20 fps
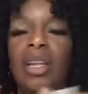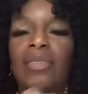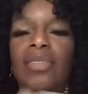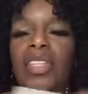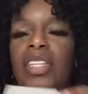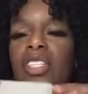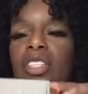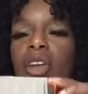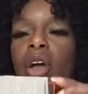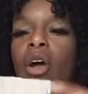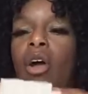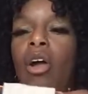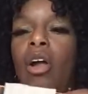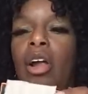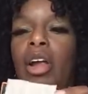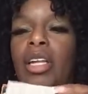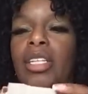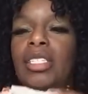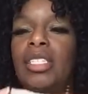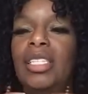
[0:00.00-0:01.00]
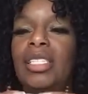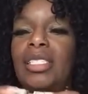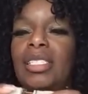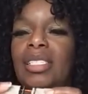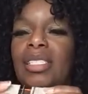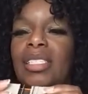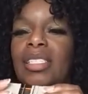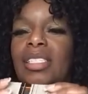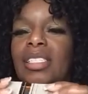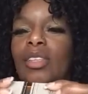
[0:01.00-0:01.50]
of these cards.
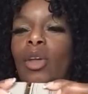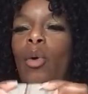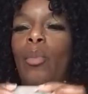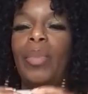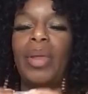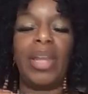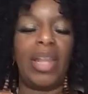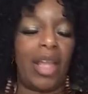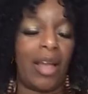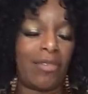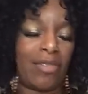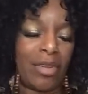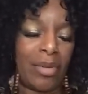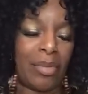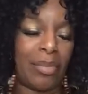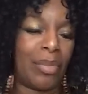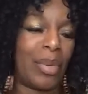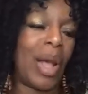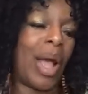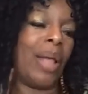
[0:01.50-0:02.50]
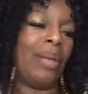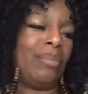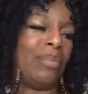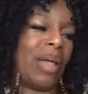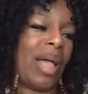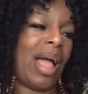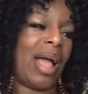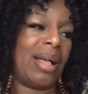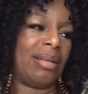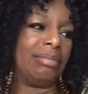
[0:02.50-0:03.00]
There's so many of them,
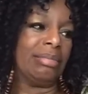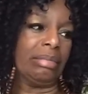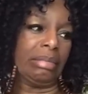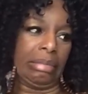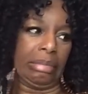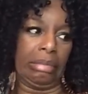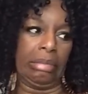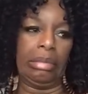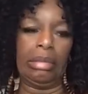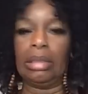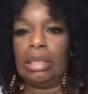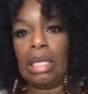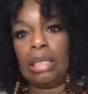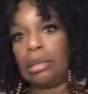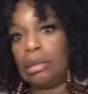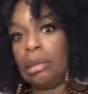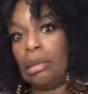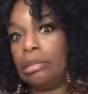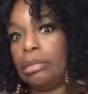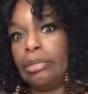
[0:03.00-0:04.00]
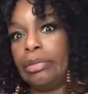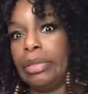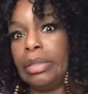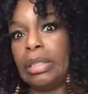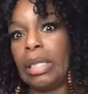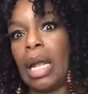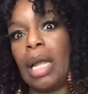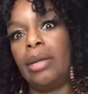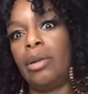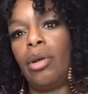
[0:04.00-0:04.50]
but that's the only
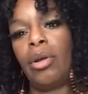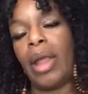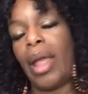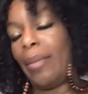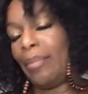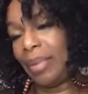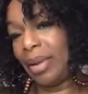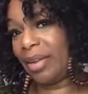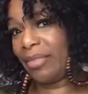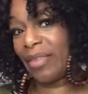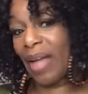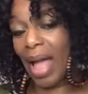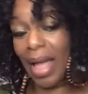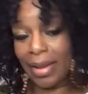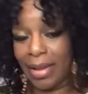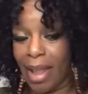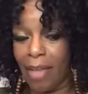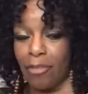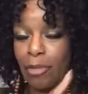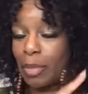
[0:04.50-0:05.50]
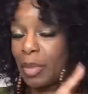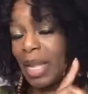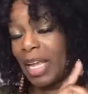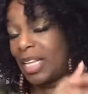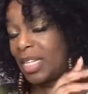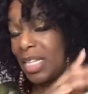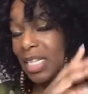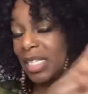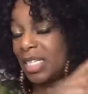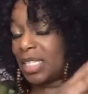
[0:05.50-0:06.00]
reason I know that. But if I'd never
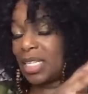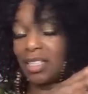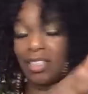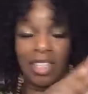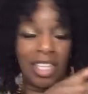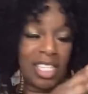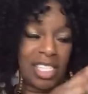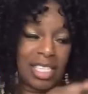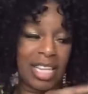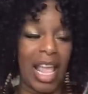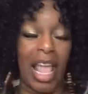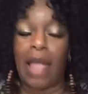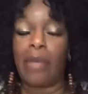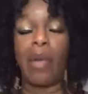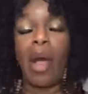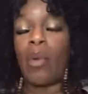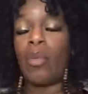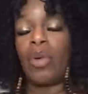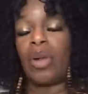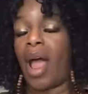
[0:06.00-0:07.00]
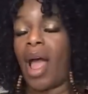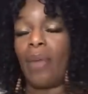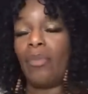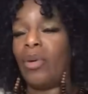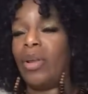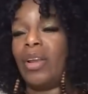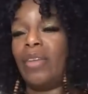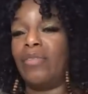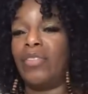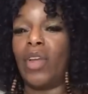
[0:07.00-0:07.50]
played this game, I wouldn't
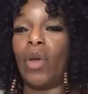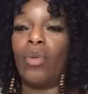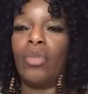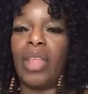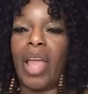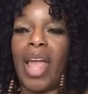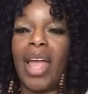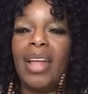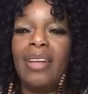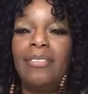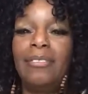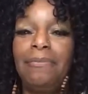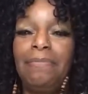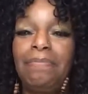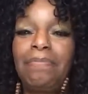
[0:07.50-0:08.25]
have known that.